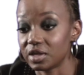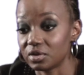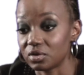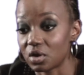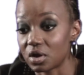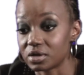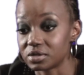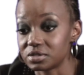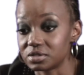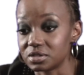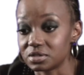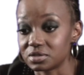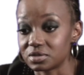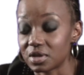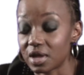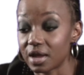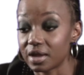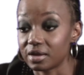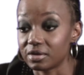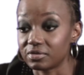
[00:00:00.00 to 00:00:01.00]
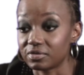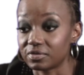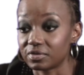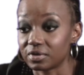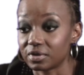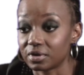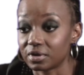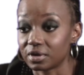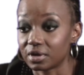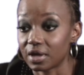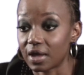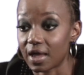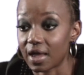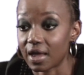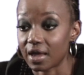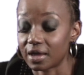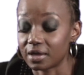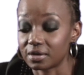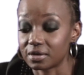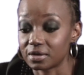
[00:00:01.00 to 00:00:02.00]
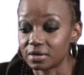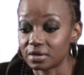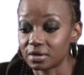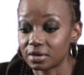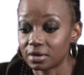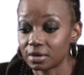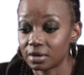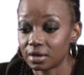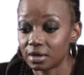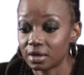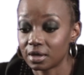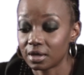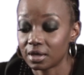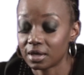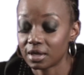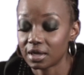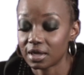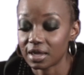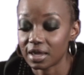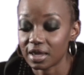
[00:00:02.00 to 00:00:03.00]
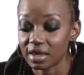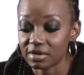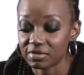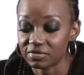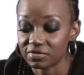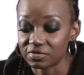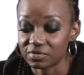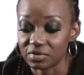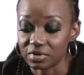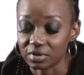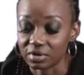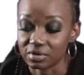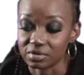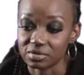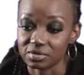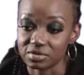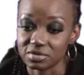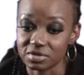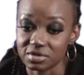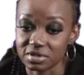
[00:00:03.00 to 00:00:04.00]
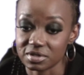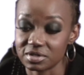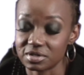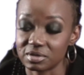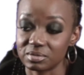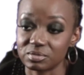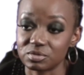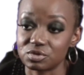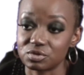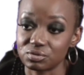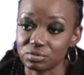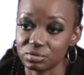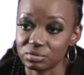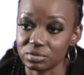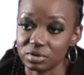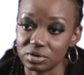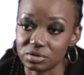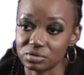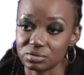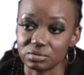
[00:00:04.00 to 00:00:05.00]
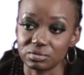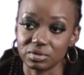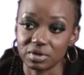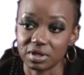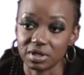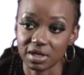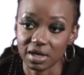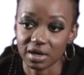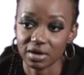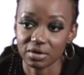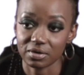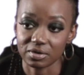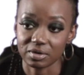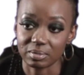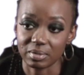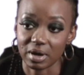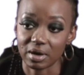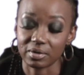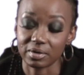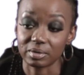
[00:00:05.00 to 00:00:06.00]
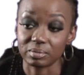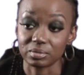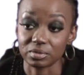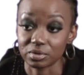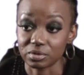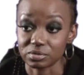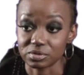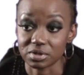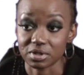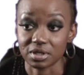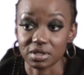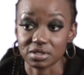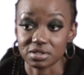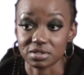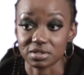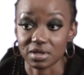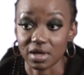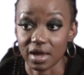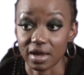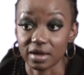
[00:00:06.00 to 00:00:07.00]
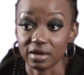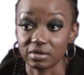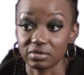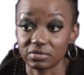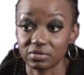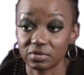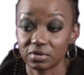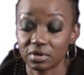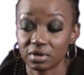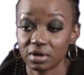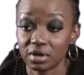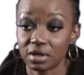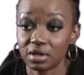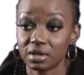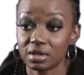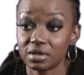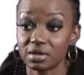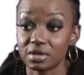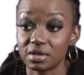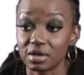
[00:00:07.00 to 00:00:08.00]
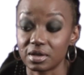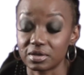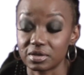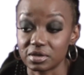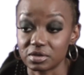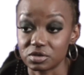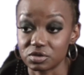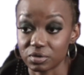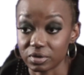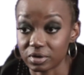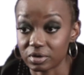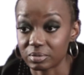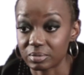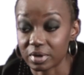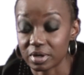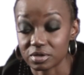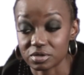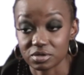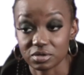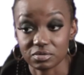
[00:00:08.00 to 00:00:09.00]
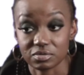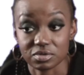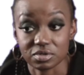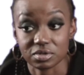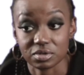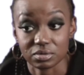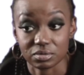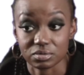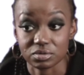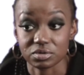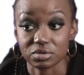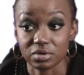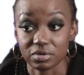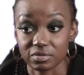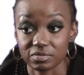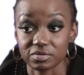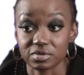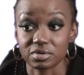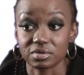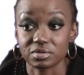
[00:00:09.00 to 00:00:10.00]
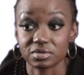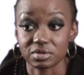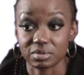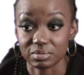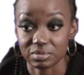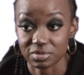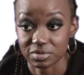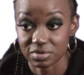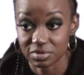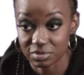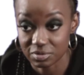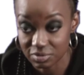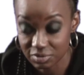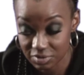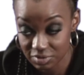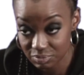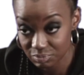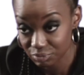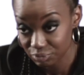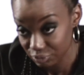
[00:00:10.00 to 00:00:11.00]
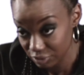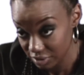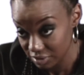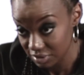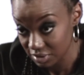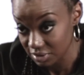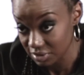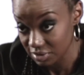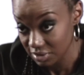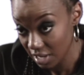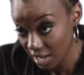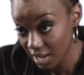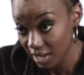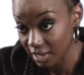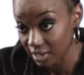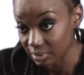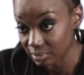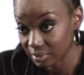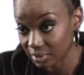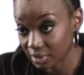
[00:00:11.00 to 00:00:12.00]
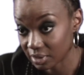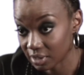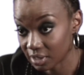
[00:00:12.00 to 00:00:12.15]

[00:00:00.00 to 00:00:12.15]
lost his life, and if the system truly cared about him losing his life, that the triggerman should have still served some prison time.